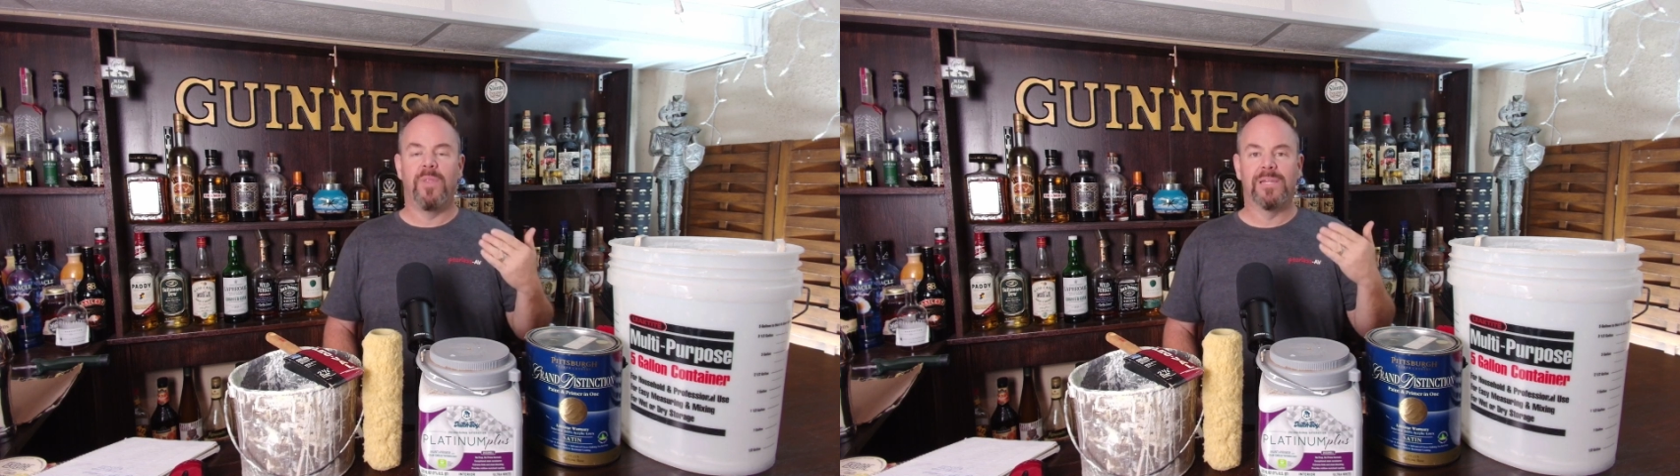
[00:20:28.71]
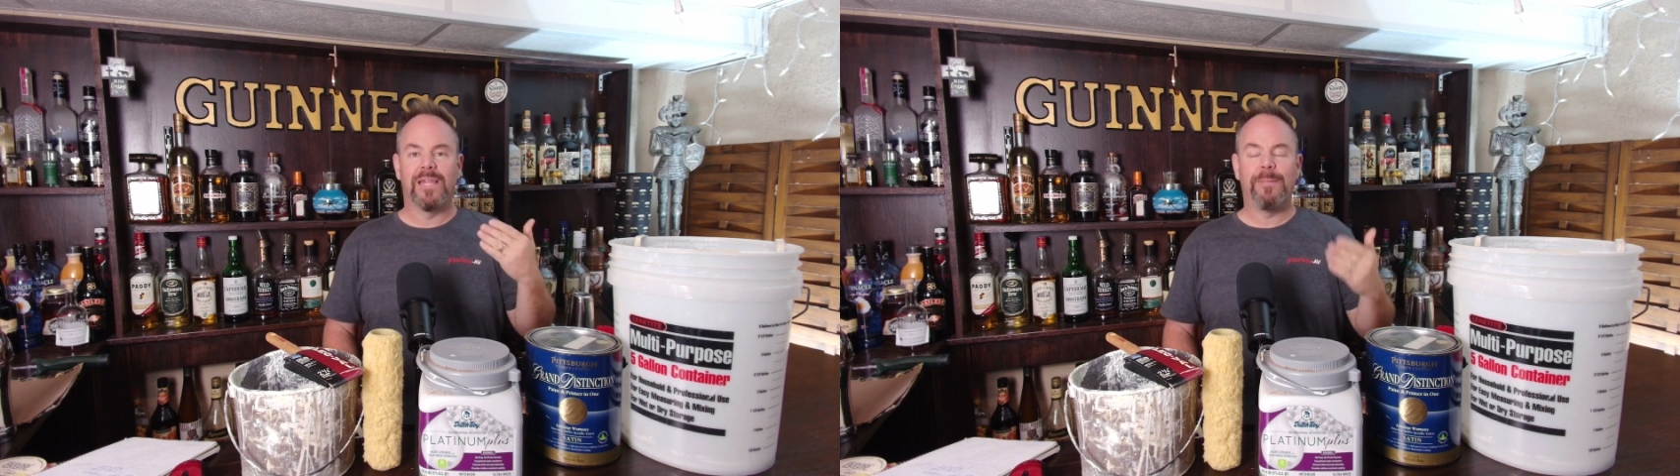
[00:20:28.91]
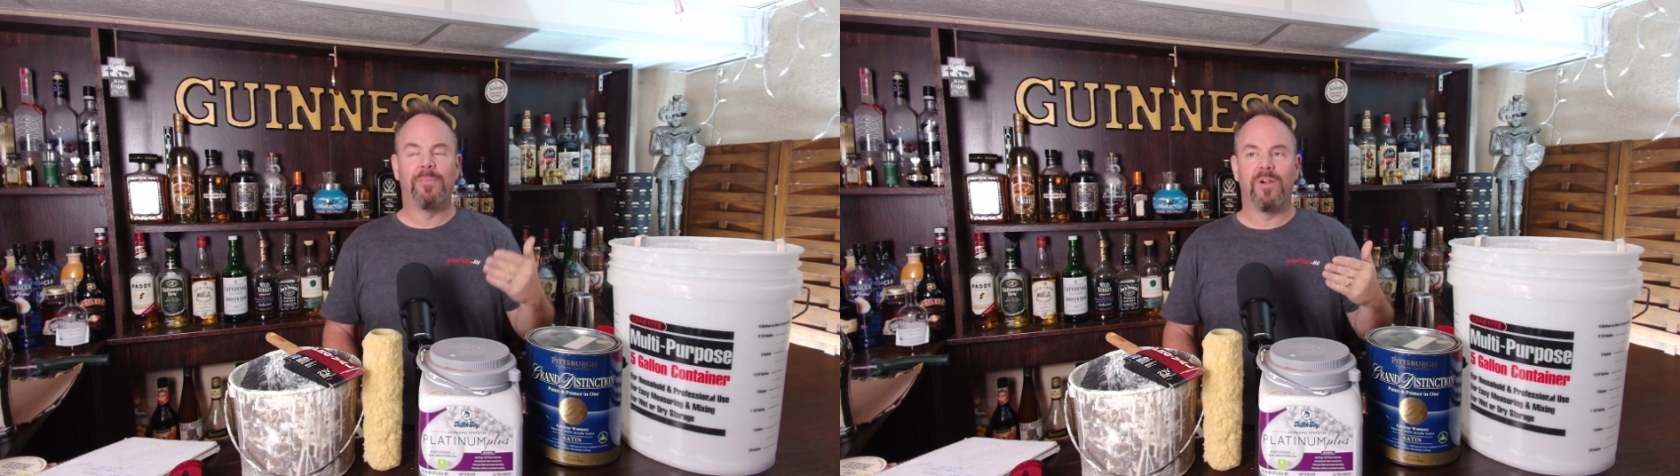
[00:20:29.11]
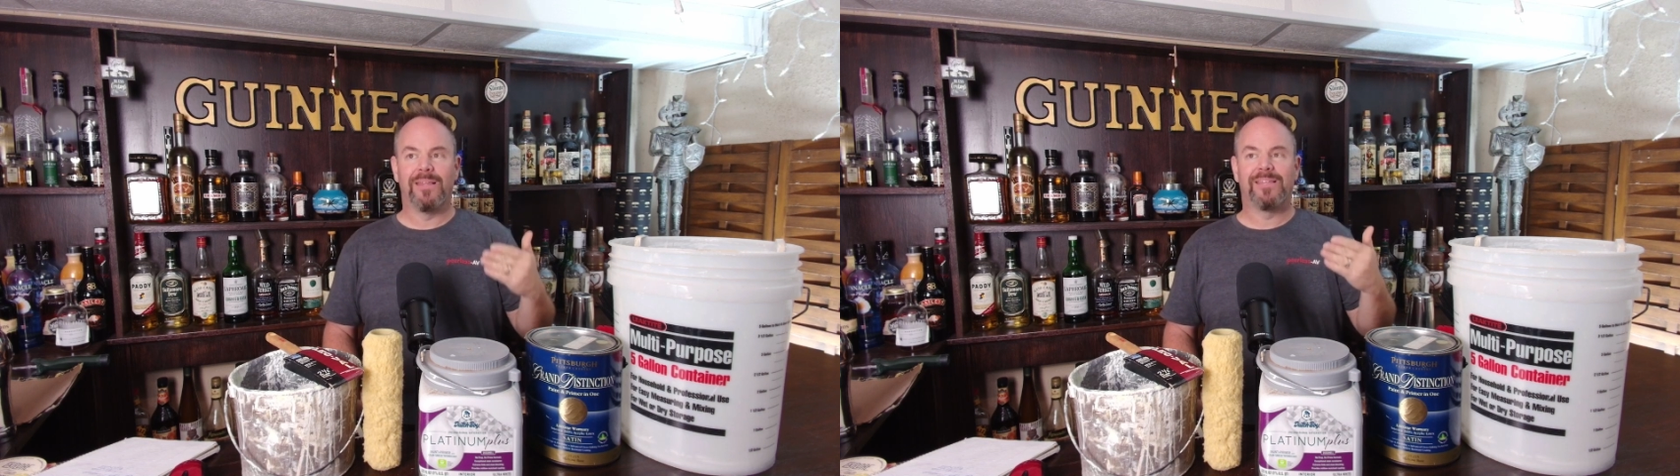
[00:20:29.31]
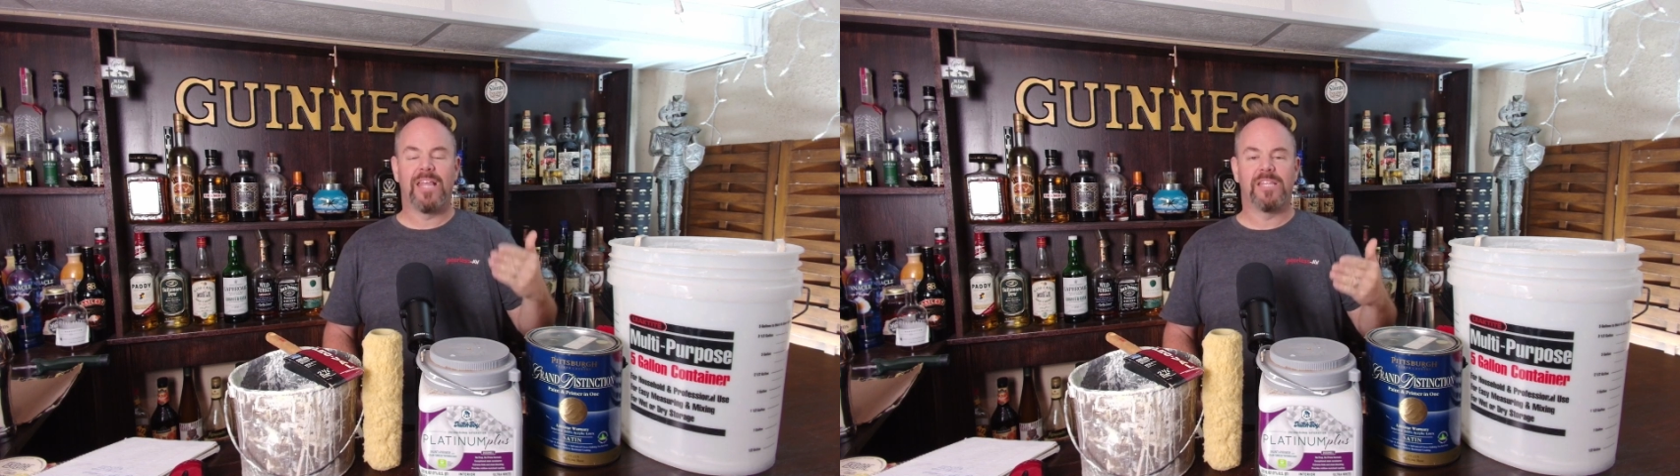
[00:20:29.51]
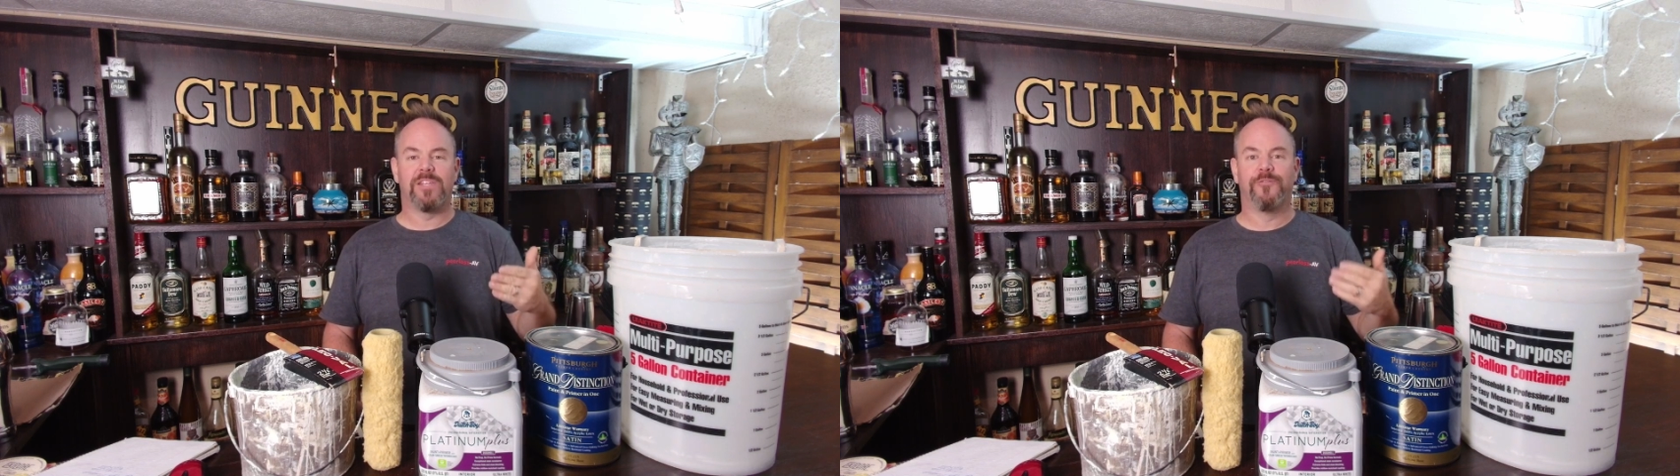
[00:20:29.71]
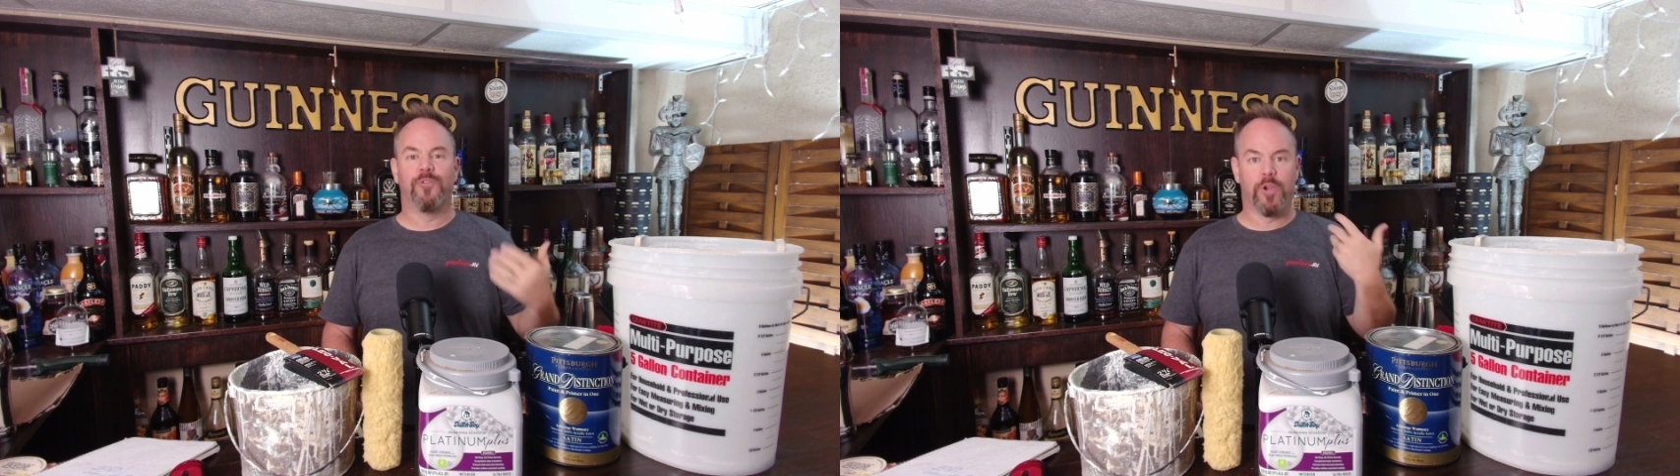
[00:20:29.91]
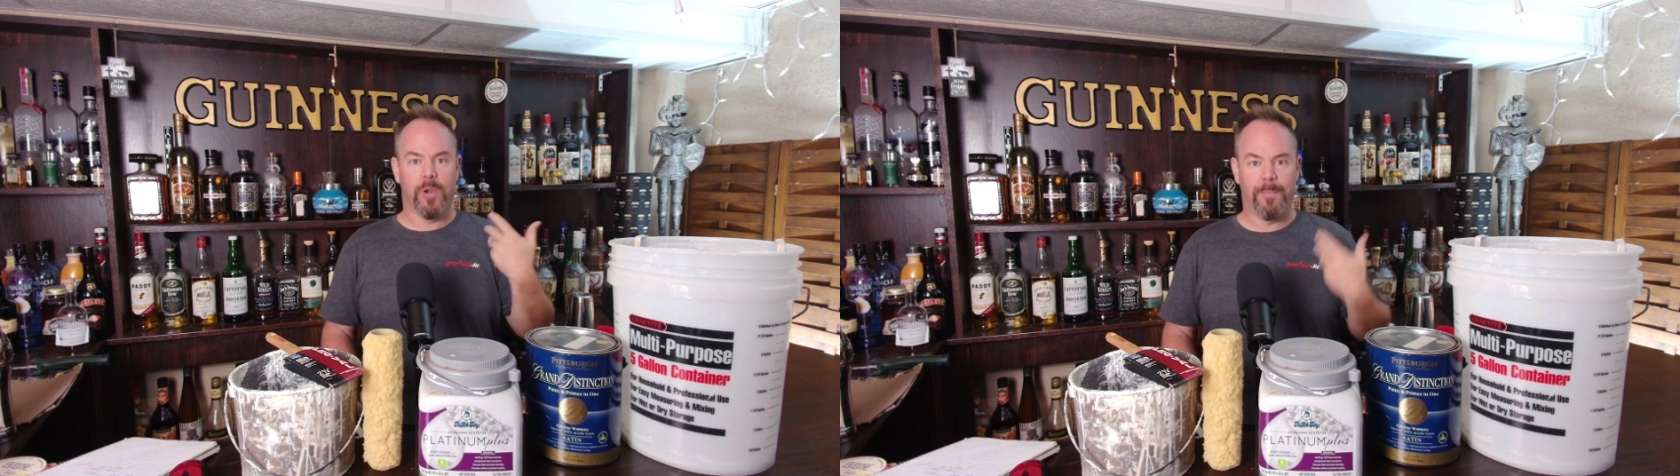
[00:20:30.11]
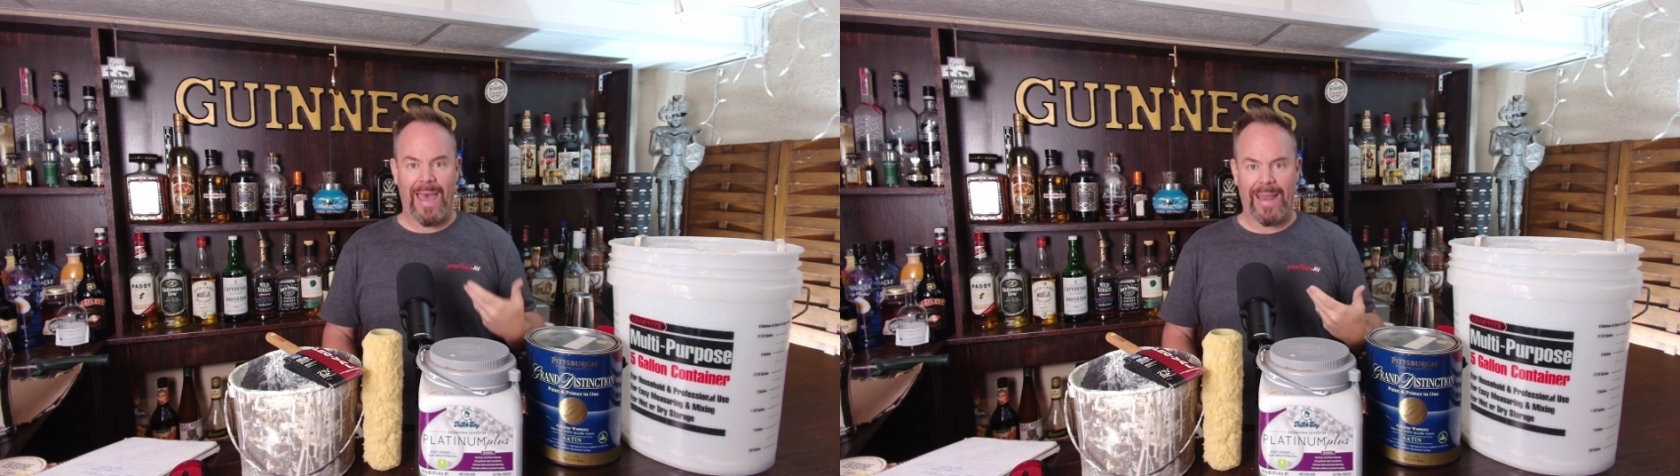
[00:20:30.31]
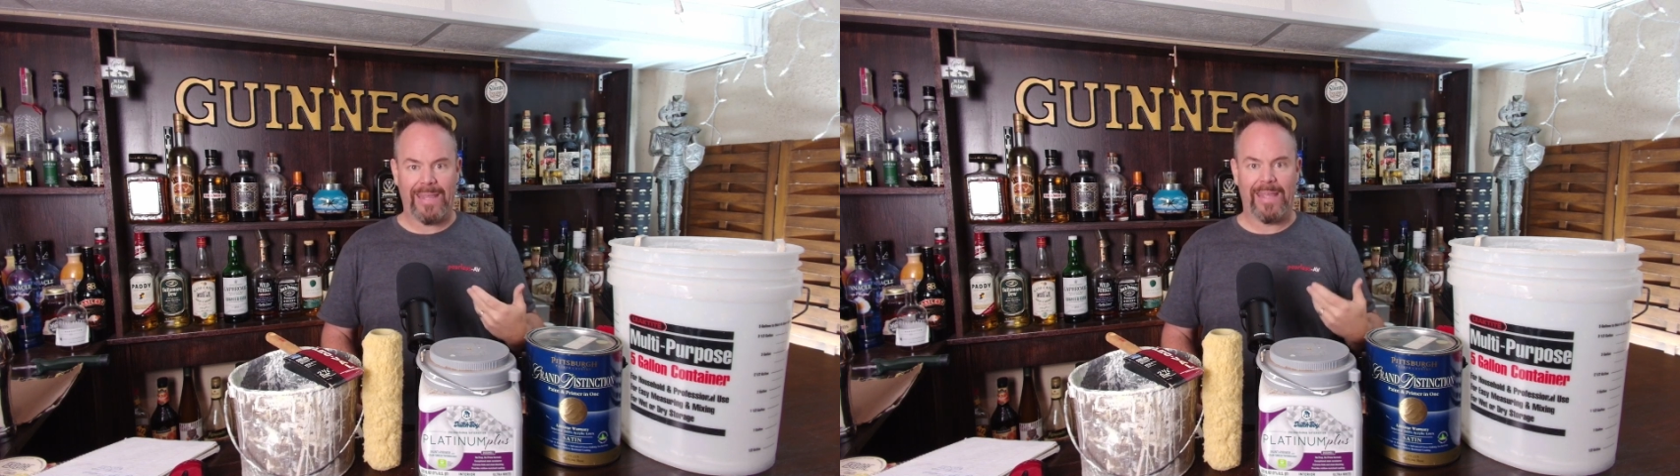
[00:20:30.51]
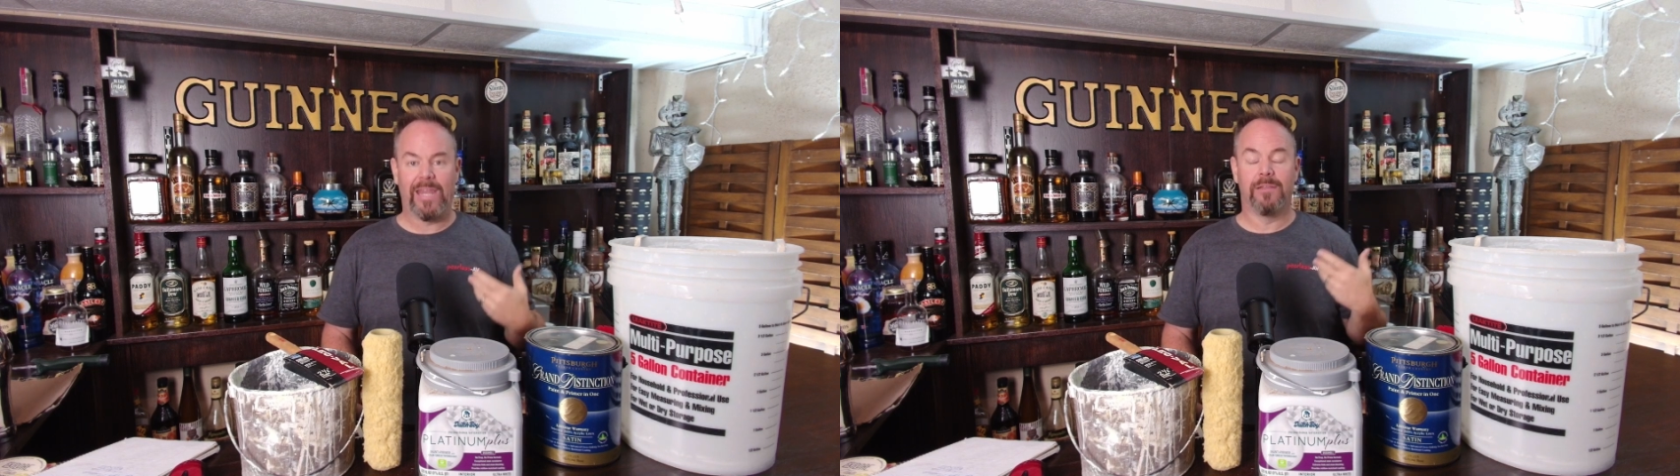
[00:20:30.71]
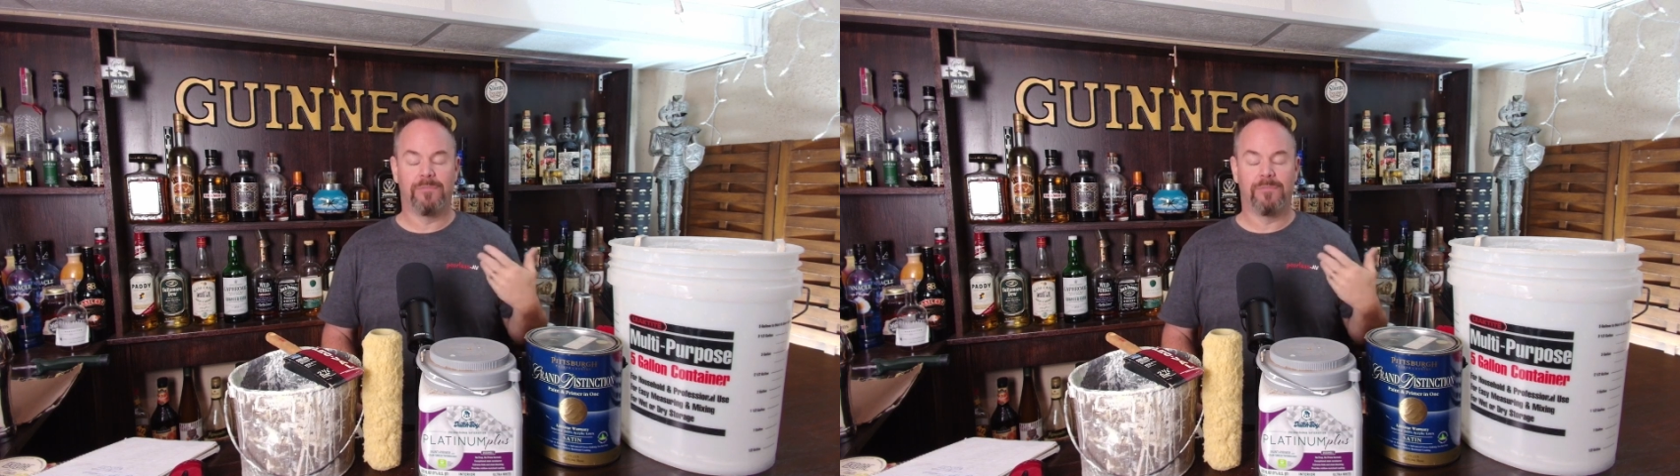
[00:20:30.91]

labor intensive for your body,